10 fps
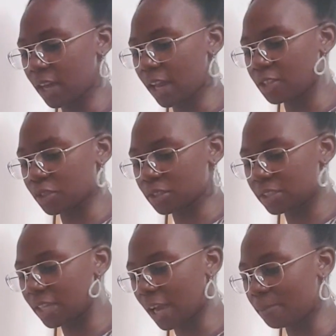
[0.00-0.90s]
As you can
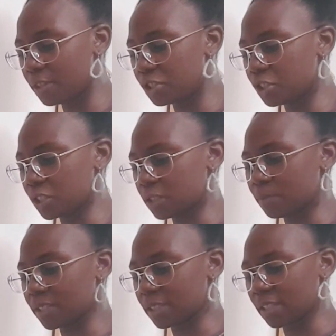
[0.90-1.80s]
see, I'm literally just
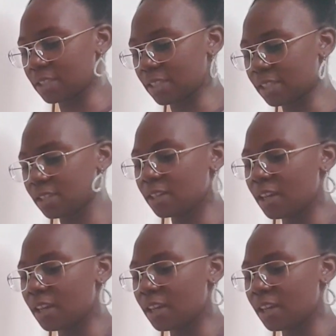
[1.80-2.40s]
mixing this in.